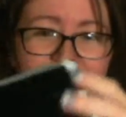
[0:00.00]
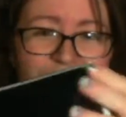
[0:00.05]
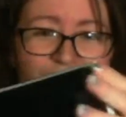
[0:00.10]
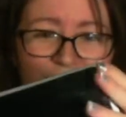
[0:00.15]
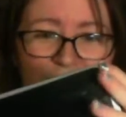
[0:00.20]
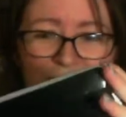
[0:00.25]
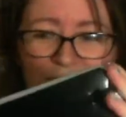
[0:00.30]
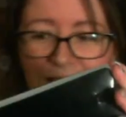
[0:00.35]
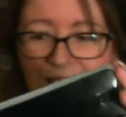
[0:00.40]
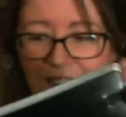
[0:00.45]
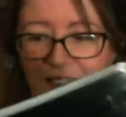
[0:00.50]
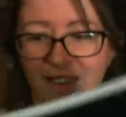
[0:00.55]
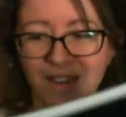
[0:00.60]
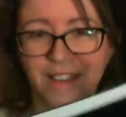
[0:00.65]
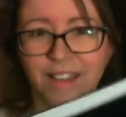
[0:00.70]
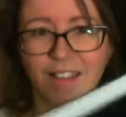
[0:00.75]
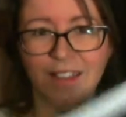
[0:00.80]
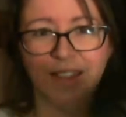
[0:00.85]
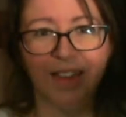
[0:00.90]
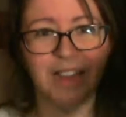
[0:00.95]
thick.
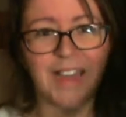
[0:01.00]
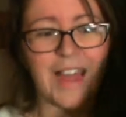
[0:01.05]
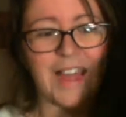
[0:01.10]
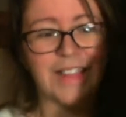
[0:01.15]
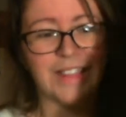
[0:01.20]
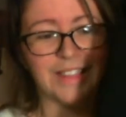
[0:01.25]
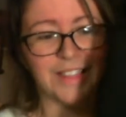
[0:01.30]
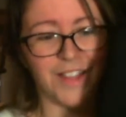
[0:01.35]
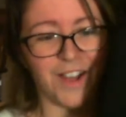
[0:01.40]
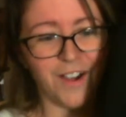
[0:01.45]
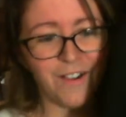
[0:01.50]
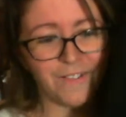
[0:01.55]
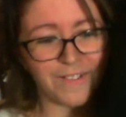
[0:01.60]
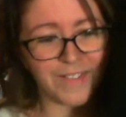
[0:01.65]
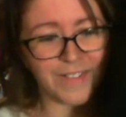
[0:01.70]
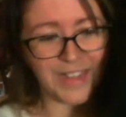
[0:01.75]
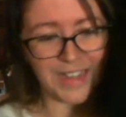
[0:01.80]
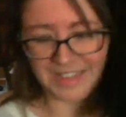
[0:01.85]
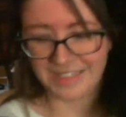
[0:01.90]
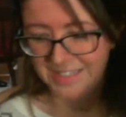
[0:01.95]
Like I
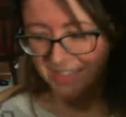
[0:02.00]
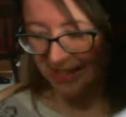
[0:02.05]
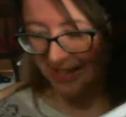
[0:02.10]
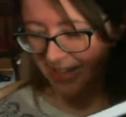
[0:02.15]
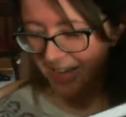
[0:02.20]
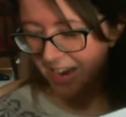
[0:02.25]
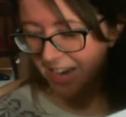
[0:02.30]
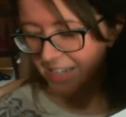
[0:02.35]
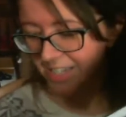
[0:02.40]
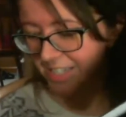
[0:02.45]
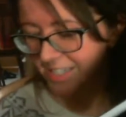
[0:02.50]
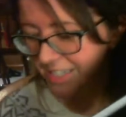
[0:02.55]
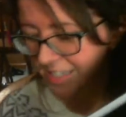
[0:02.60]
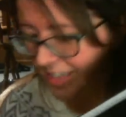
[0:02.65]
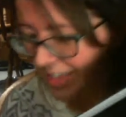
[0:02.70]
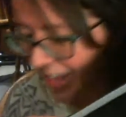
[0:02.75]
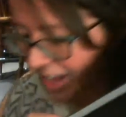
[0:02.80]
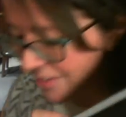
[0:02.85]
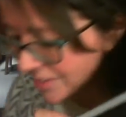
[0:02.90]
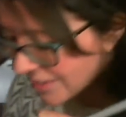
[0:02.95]
love this. I just
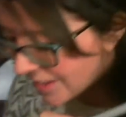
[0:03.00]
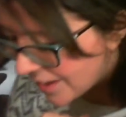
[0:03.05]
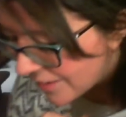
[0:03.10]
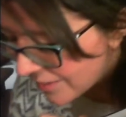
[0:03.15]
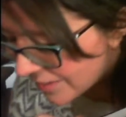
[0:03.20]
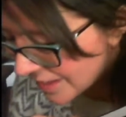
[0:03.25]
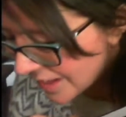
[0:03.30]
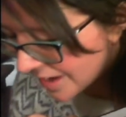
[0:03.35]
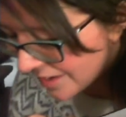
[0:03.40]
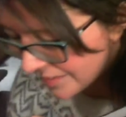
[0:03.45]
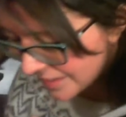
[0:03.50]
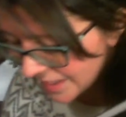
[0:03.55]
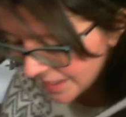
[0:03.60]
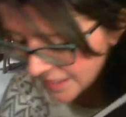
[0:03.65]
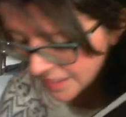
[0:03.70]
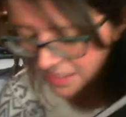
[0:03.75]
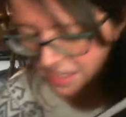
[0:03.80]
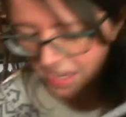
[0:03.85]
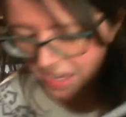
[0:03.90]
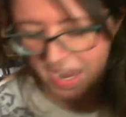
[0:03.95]
love love love
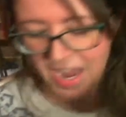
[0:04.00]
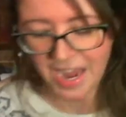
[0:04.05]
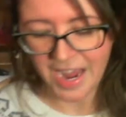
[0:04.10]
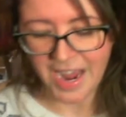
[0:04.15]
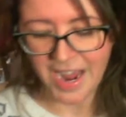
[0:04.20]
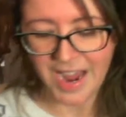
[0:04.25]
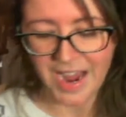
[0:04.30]
this. Ah.